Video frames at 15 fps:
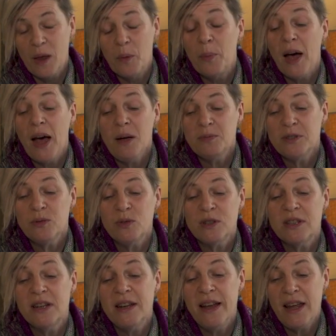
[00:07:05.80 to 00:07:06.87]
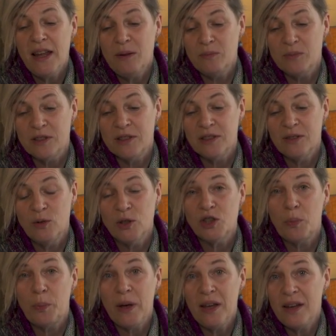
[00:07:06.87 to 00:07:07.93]
Perhaps it was the names which
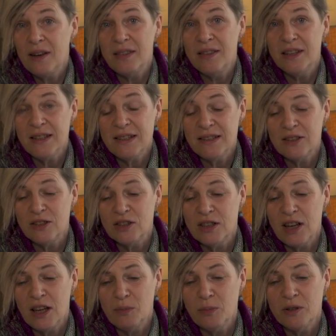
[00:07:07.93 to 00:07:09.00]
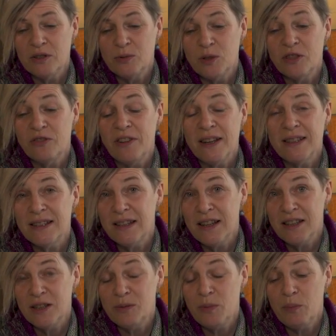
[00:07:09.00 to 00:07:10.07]
appeared in the distance tables which
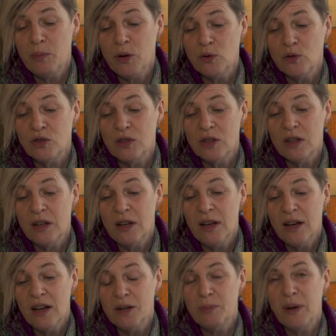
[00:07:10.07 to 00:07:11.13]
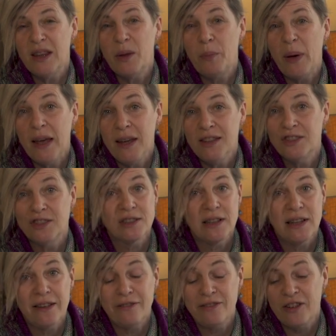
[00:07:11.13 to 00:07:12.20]
fascinated me most and made the pages
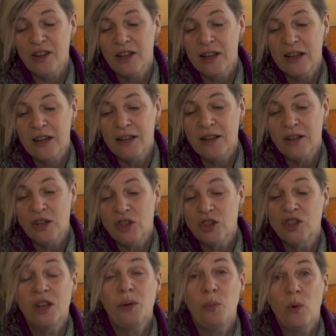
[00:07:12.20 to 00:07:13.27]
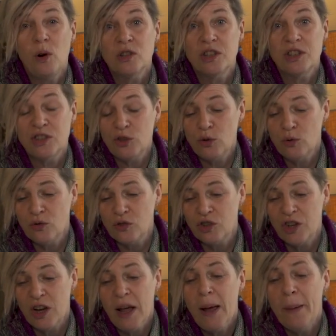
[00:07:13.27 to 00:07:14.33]
live. Sheepwash
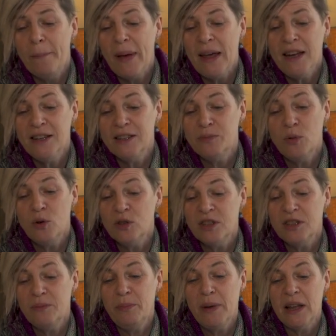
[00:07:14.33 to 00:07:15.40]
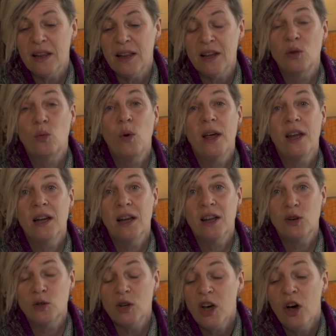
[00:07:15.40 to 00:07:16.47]
Staunch, Maids Morton Mill and
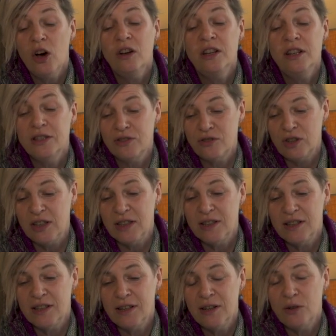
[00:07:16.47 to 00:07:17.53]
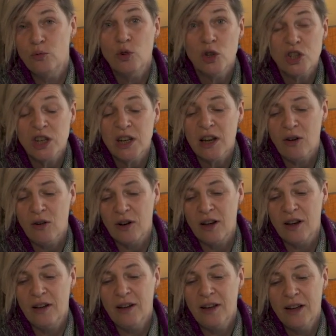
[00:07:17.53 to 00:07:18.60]
Wainload, Honey Street, Rushy Lock,
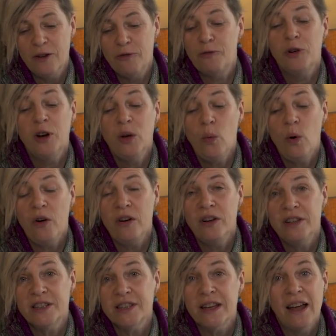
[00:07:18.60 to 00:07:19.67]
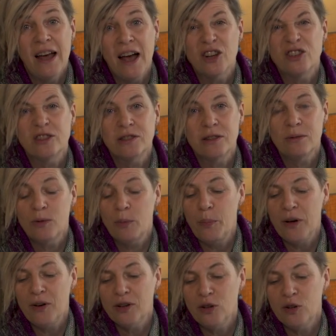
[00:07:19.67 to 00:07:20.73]
Free Warrens and Stoke
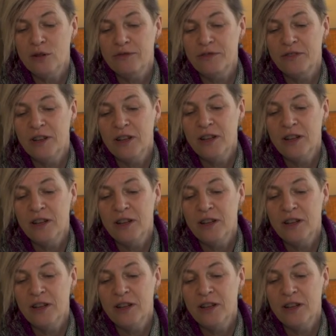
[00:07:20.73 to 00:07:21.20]
Bardolph,